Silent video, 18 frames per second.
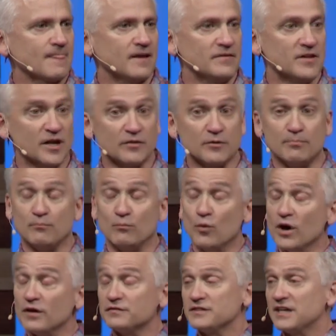The other
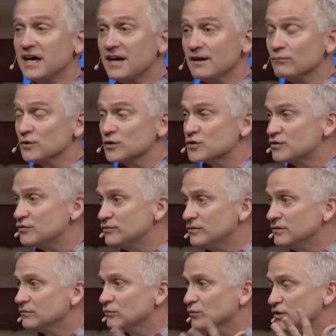rough time was
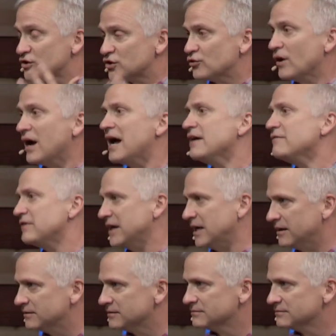was driving.